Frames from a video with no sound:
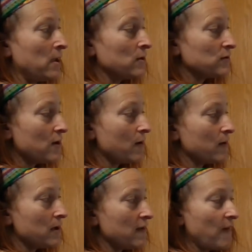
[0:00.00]
So
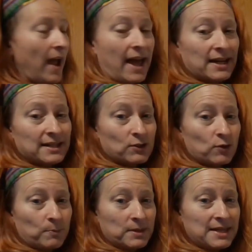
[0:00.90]
if I had a
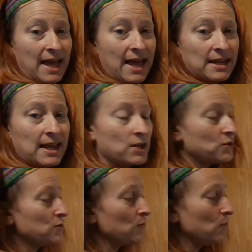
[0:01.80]
group of 10 and
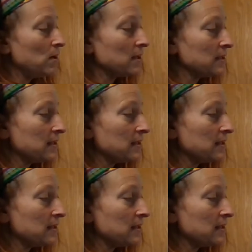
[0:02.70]
2 ones,